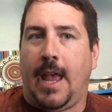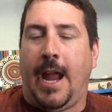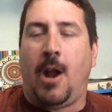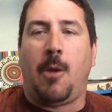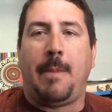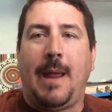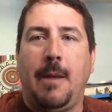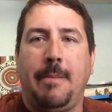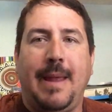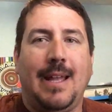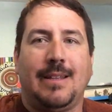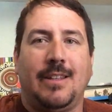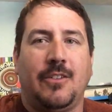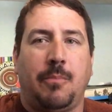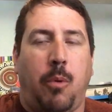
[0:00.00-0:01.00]

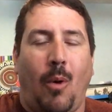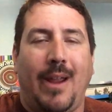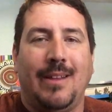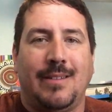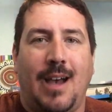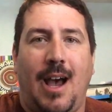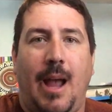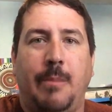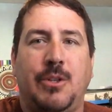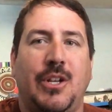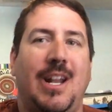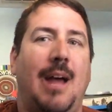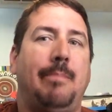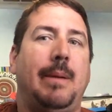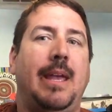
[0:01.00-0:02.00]
Airbnb at this point in time
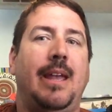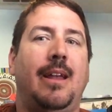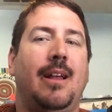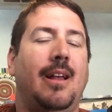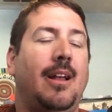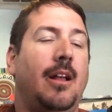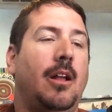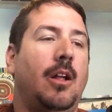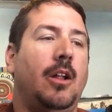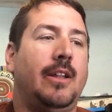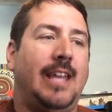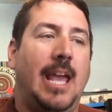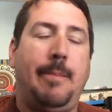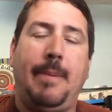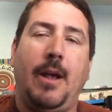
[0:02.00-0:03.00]
should not be
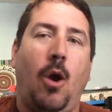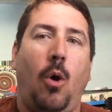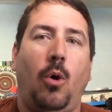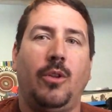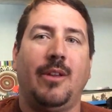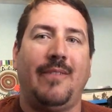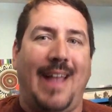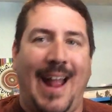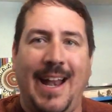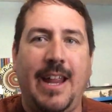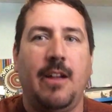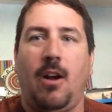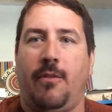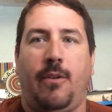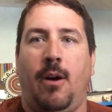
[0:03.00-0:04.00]
keeping a hold of
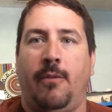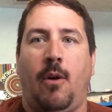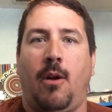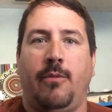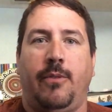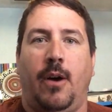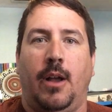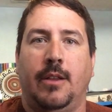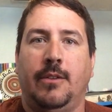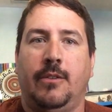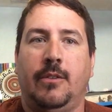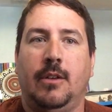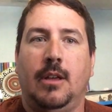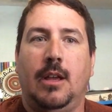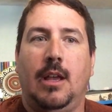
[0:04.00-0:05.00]
any of our
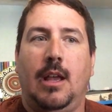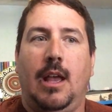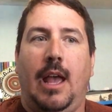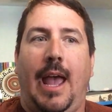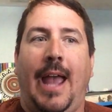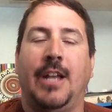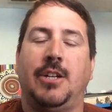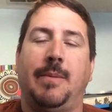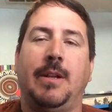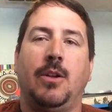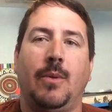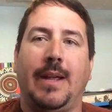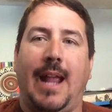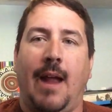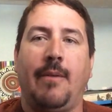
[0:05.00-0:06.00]
funds, and should be
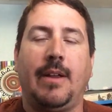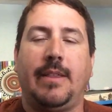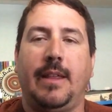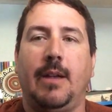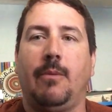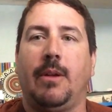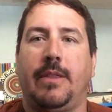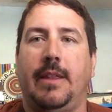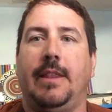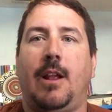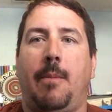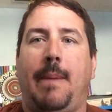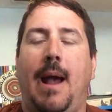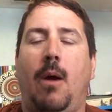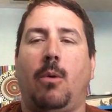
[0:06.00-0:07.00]
doing everything within
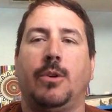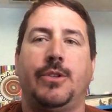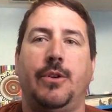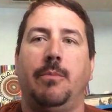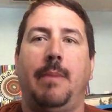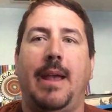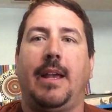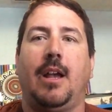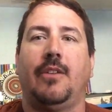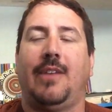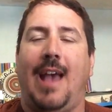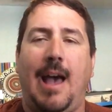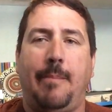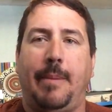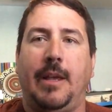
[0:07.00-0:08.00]
their power to make us
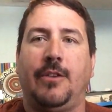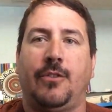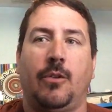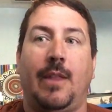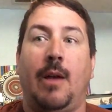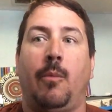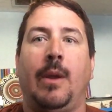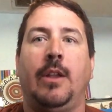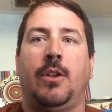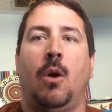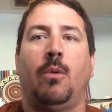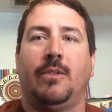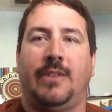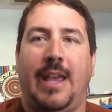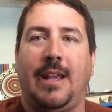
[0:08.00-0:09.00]
happy so that we
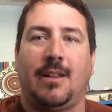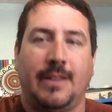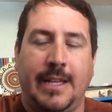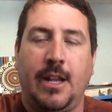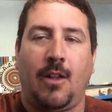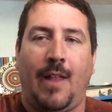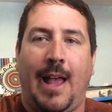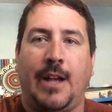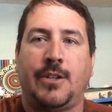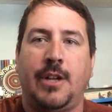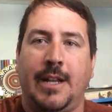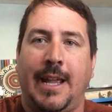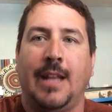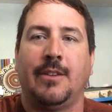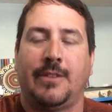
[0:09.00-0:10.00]
don't take legal
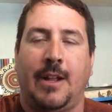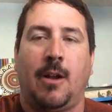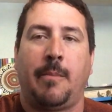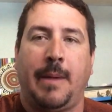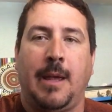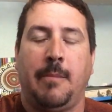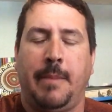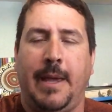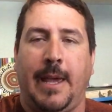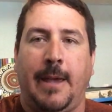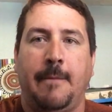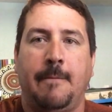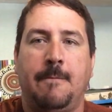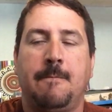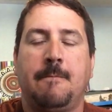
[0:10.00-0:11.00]
action against Airbnb.